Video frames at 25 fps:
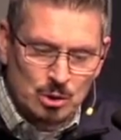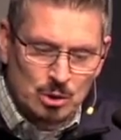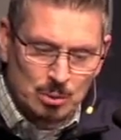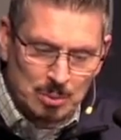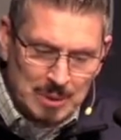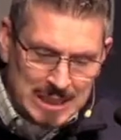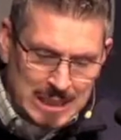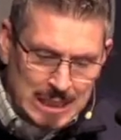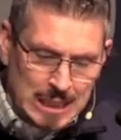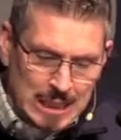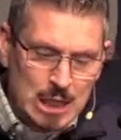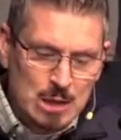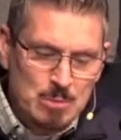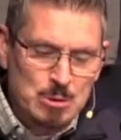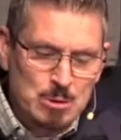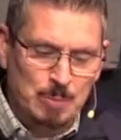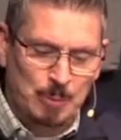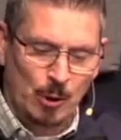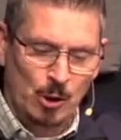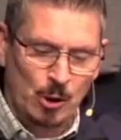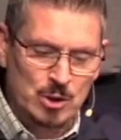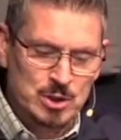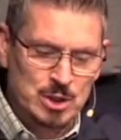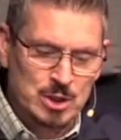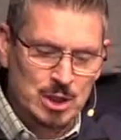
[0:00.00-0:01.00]
the
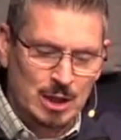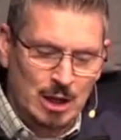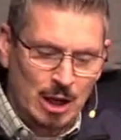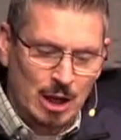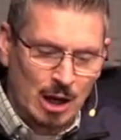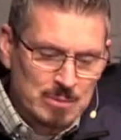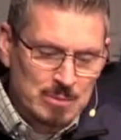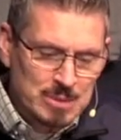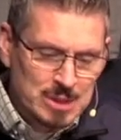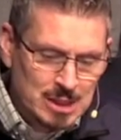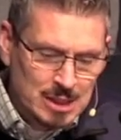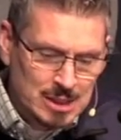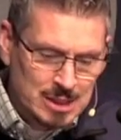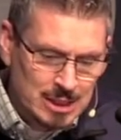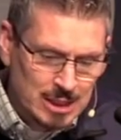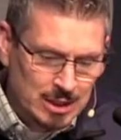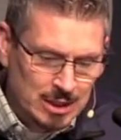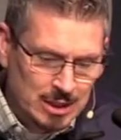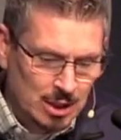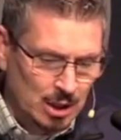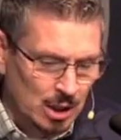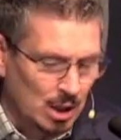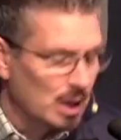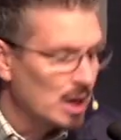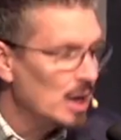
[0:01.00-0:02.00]
redeemed person comes to
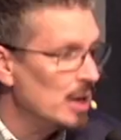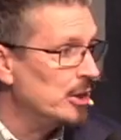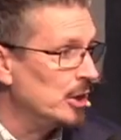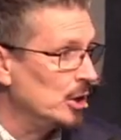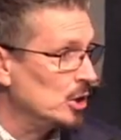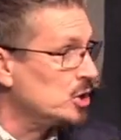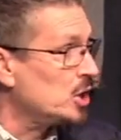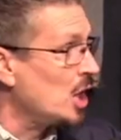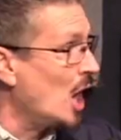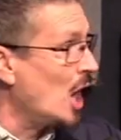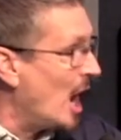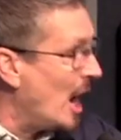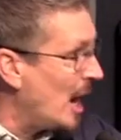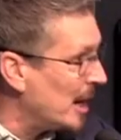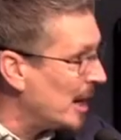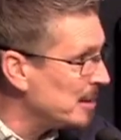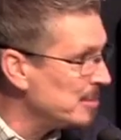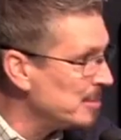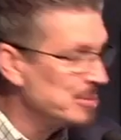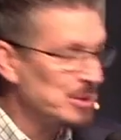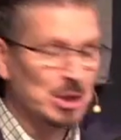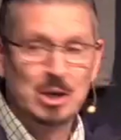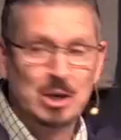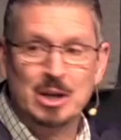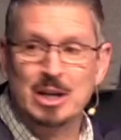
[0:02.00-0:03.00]
see their, their
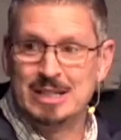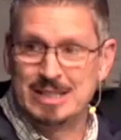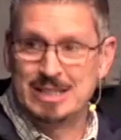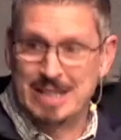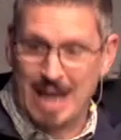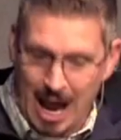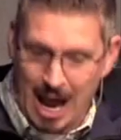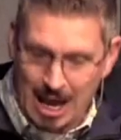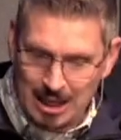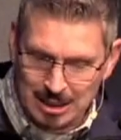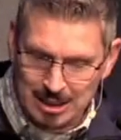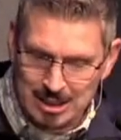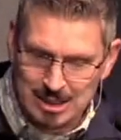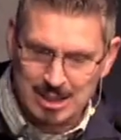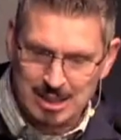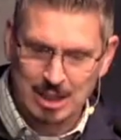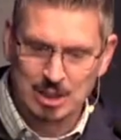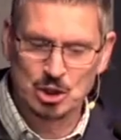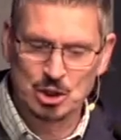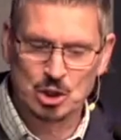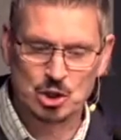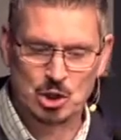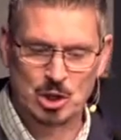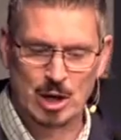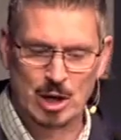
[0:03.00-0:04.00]
time, their
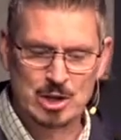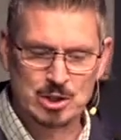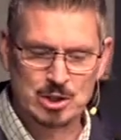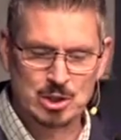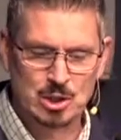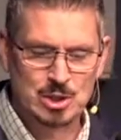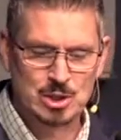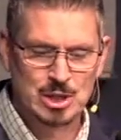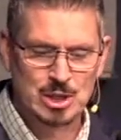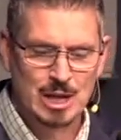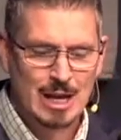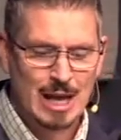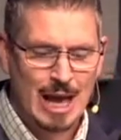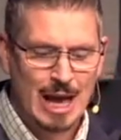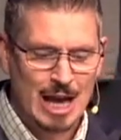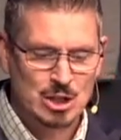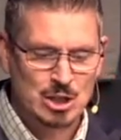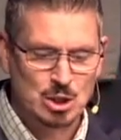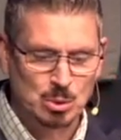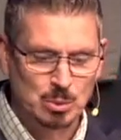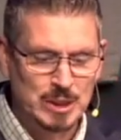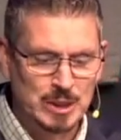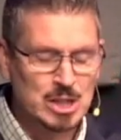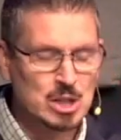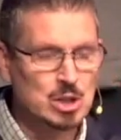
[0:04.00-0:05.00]
talents, and their treasures
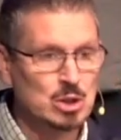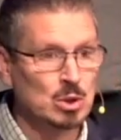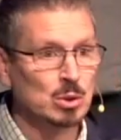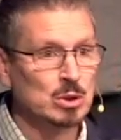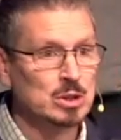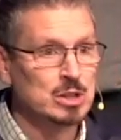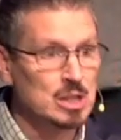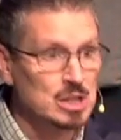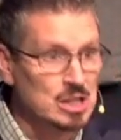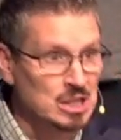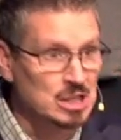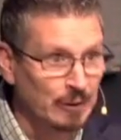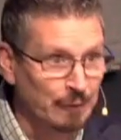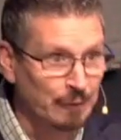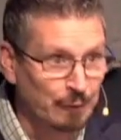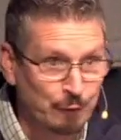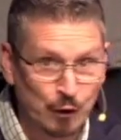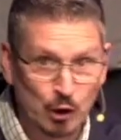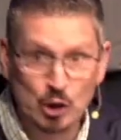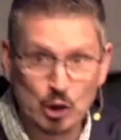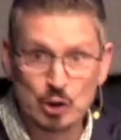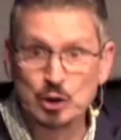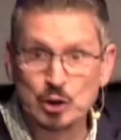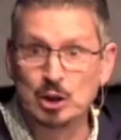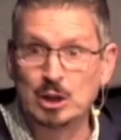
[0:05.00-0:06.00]
as resources to
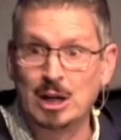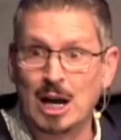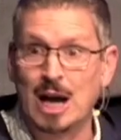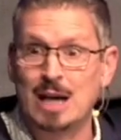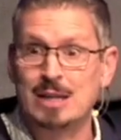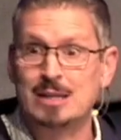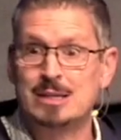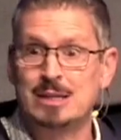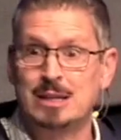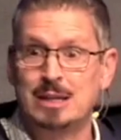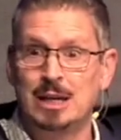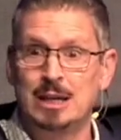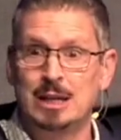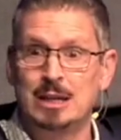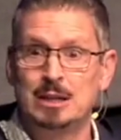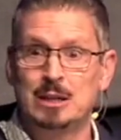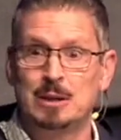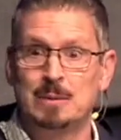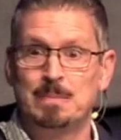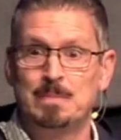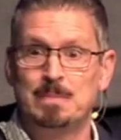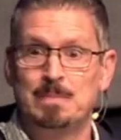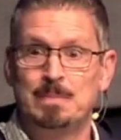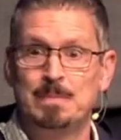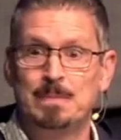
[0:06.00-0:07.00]
further God's
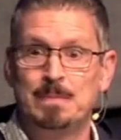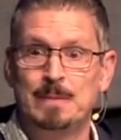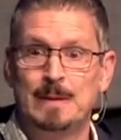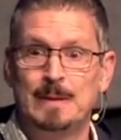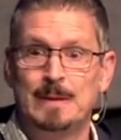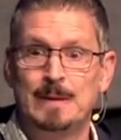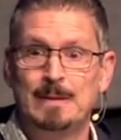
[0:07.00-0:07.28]
kingdom.